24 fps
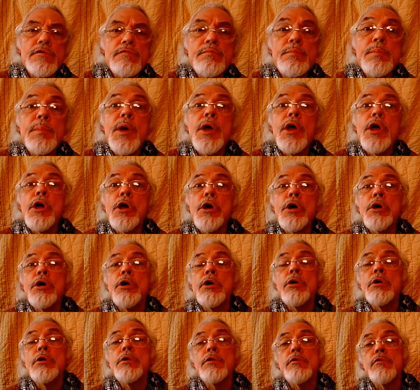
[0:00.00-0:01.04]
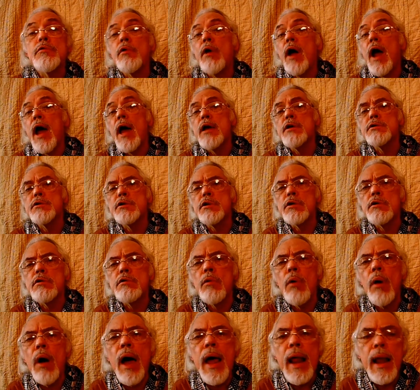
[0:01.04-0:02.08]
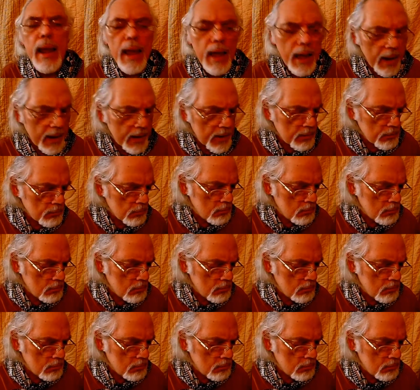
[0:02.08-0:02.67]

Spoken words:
of beer in the rising twilight.